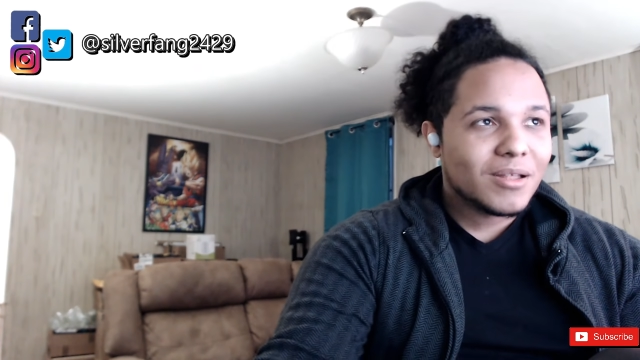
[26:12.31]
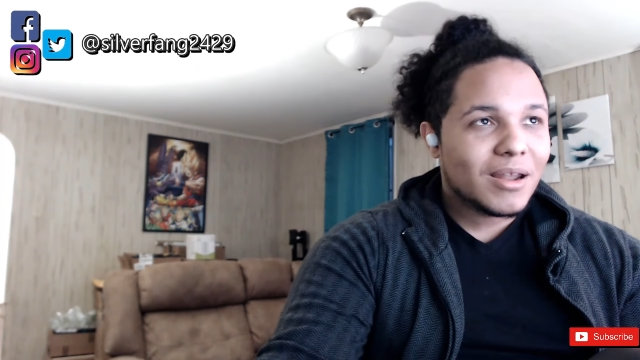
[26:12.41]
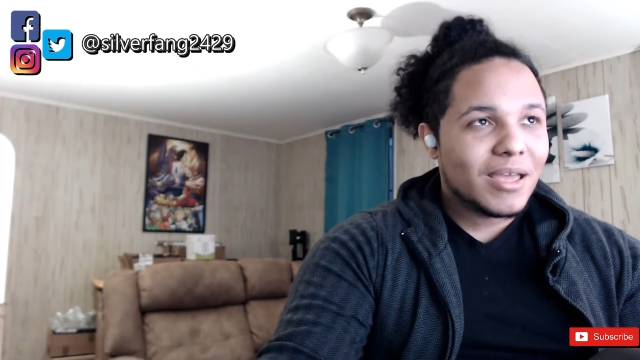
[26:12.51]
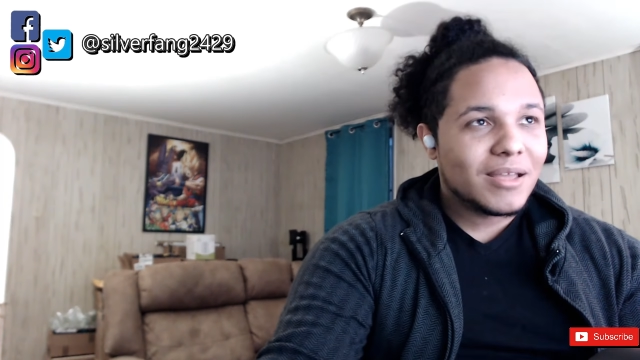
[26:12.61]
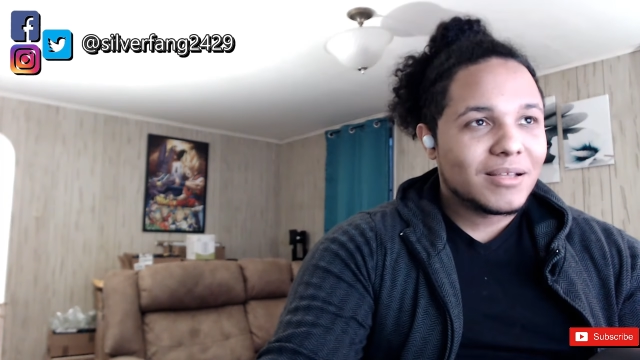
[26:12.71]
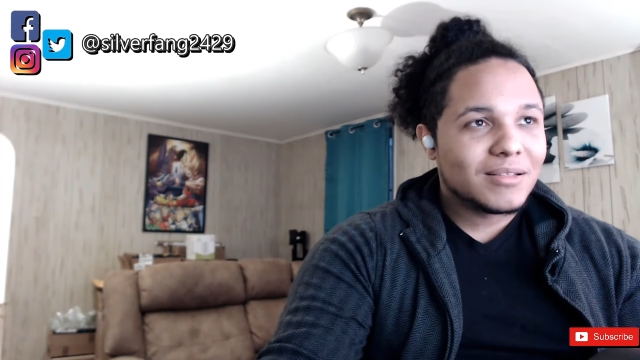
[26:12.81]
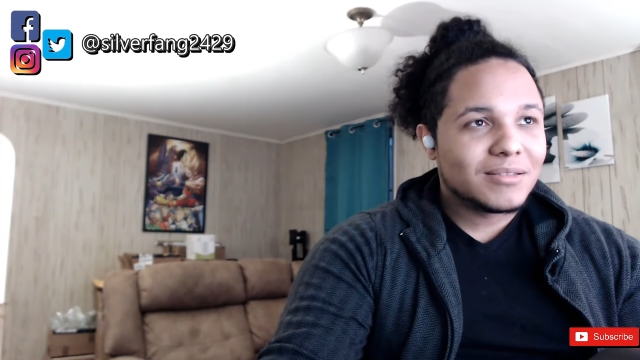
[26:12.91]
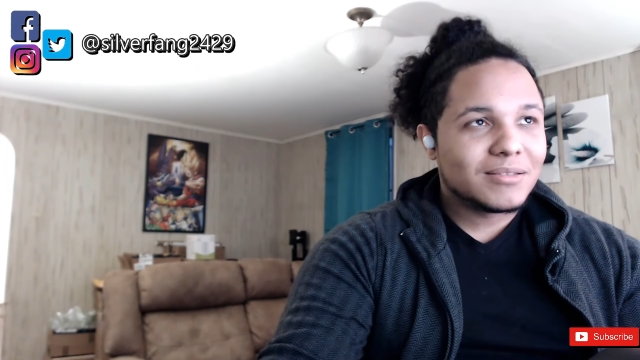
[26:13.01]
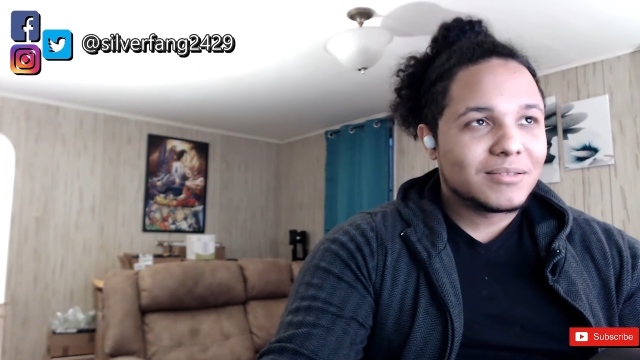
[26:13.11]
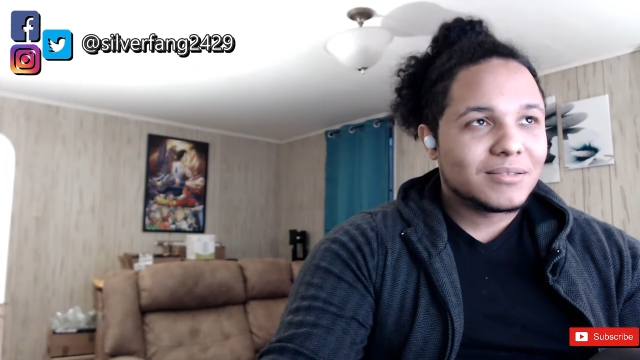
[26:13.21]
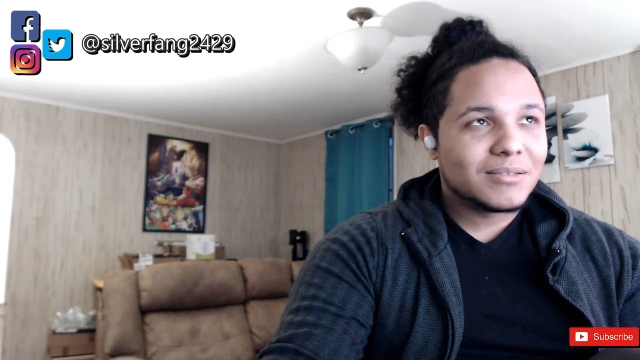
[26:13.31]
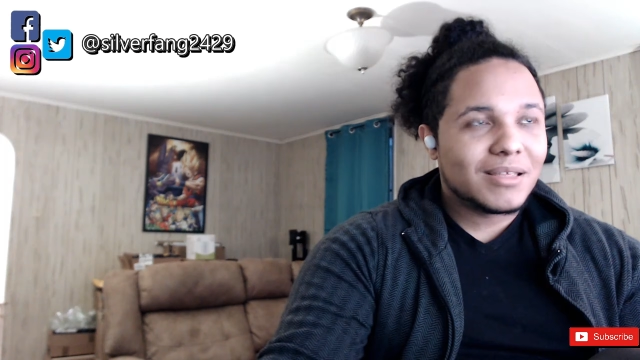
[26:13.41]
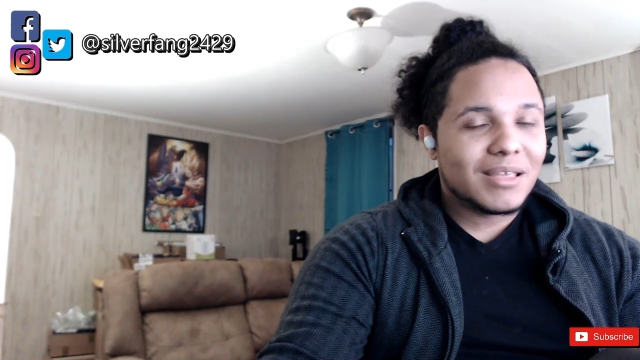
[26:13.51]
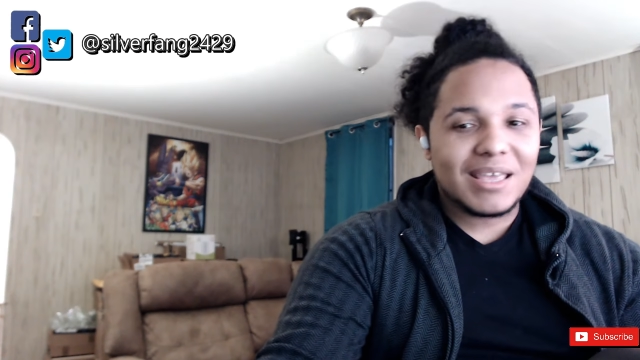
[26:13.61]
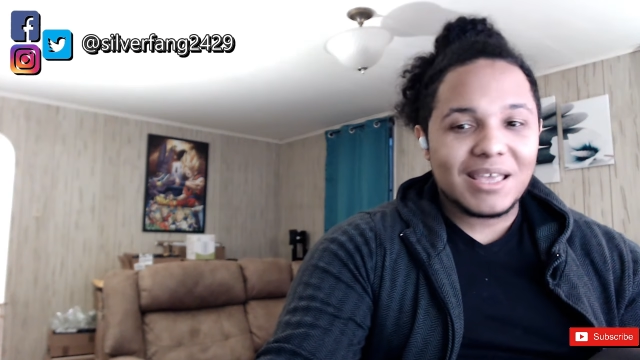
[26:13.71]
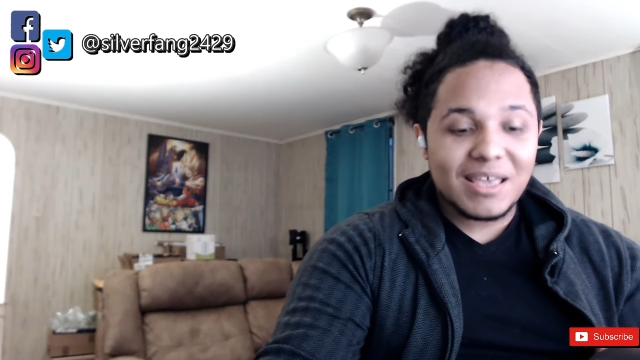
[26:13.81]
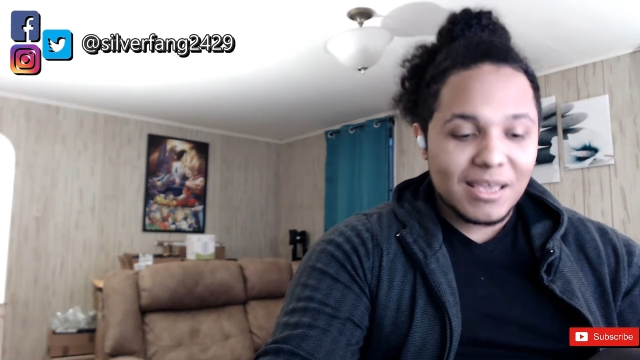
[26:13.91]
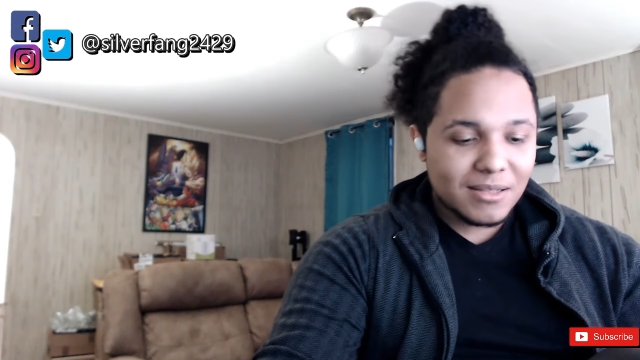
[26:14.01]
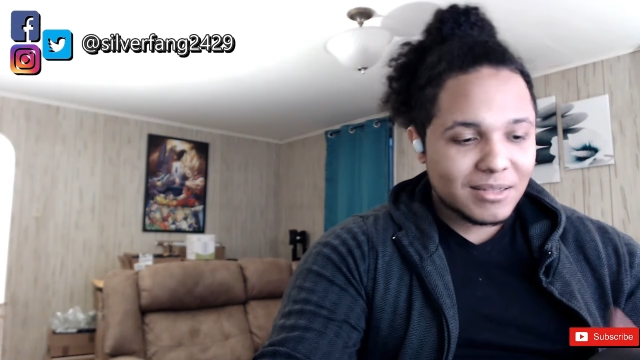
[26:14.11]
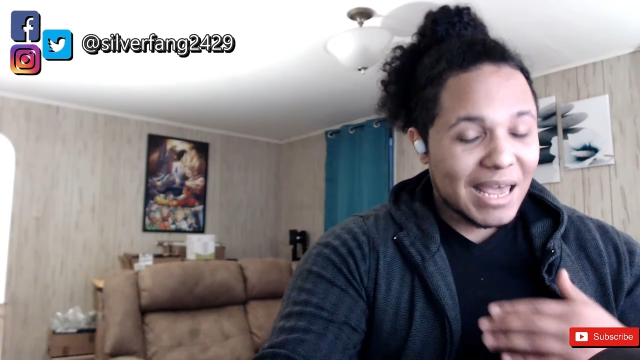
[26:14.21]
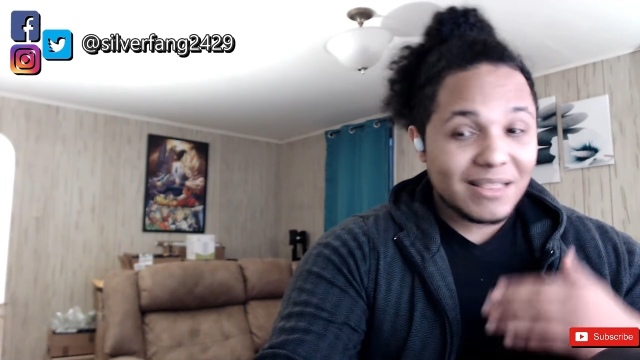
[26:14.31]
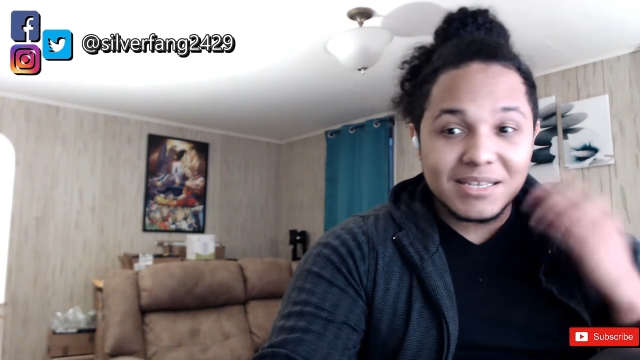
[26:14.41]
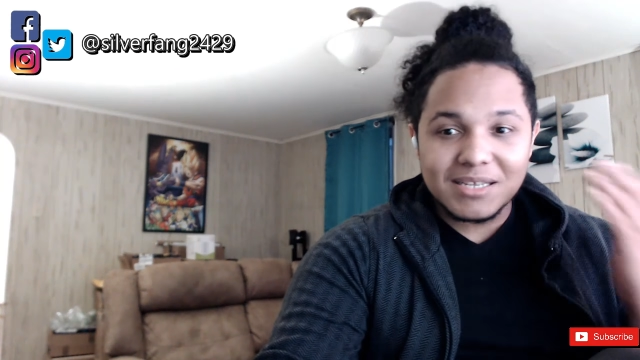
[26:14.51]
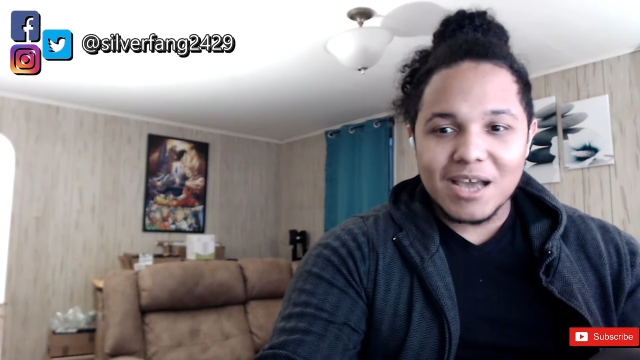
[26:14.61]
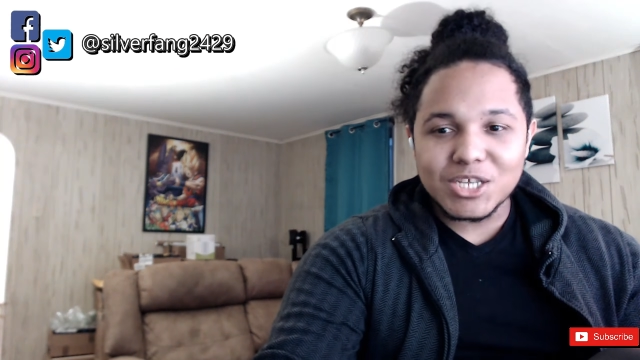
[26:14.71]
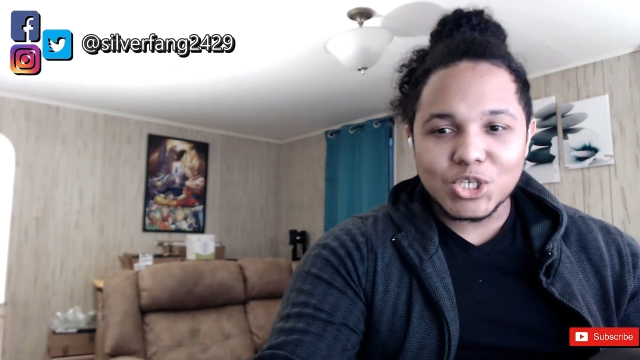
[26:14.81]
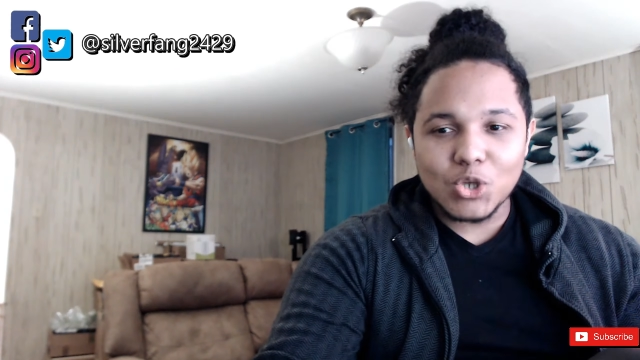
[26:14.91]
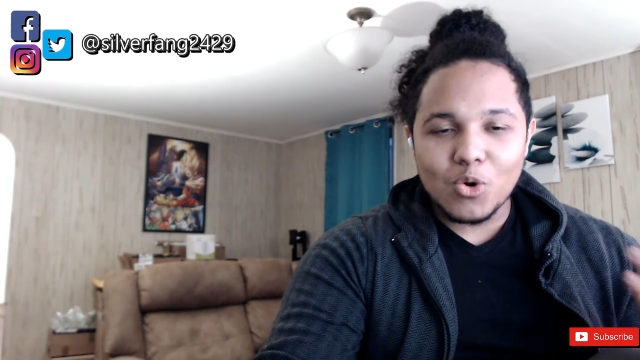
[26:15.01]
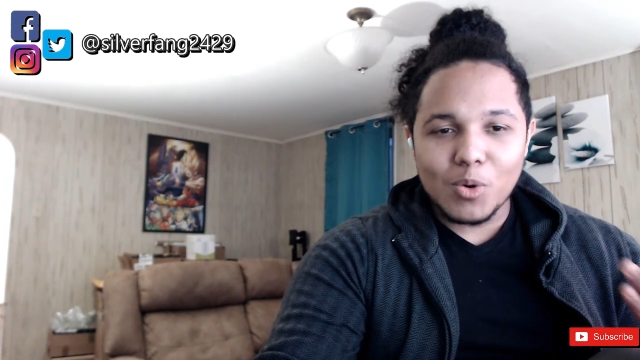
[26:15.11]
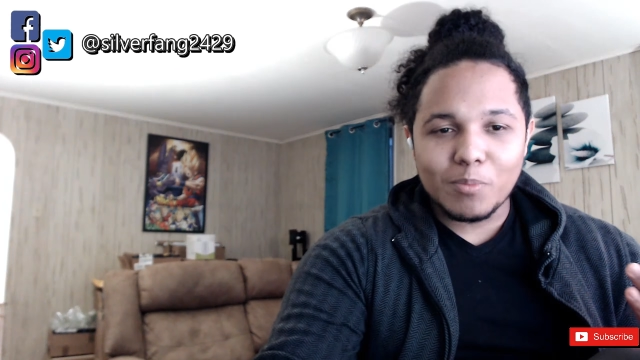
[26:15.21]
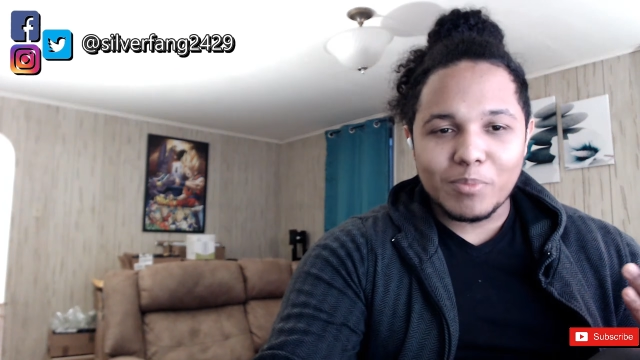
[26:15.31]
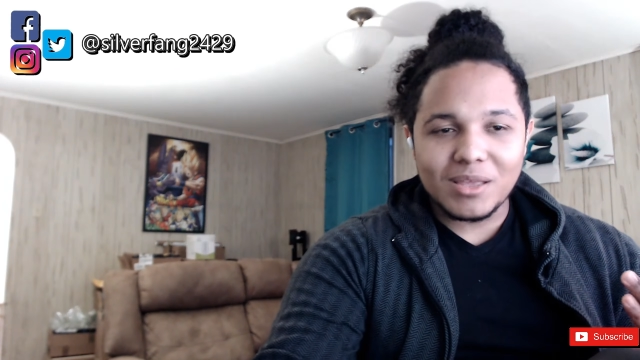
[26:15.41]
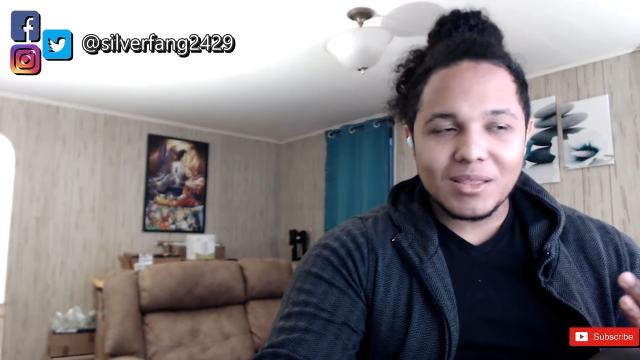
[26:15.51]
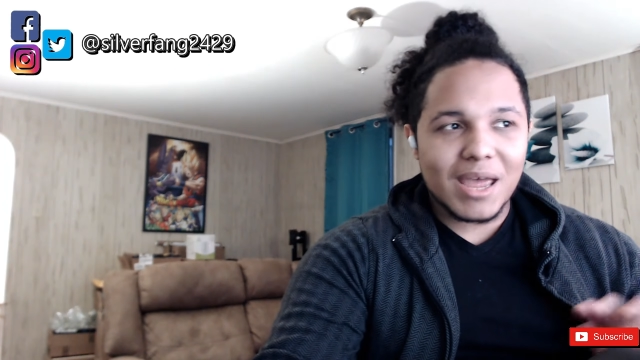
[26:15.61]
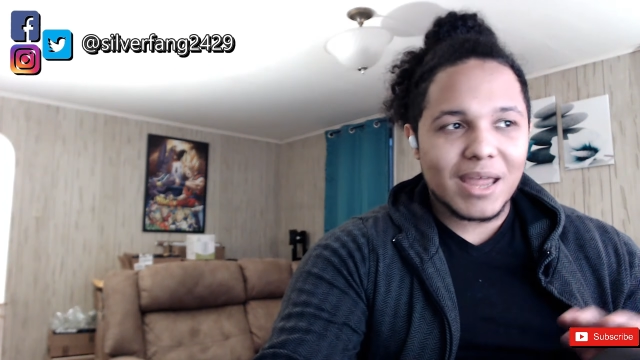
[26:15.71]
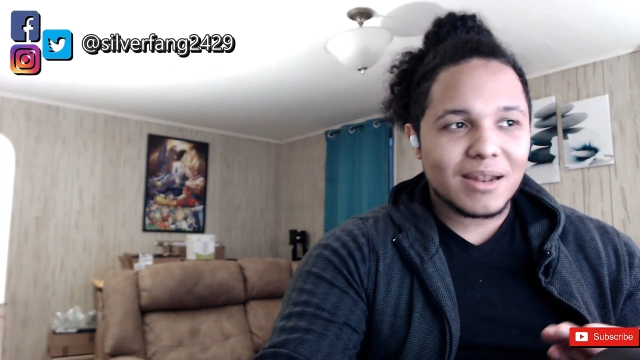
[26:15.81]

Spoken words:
Like, he like, this guy is so OP that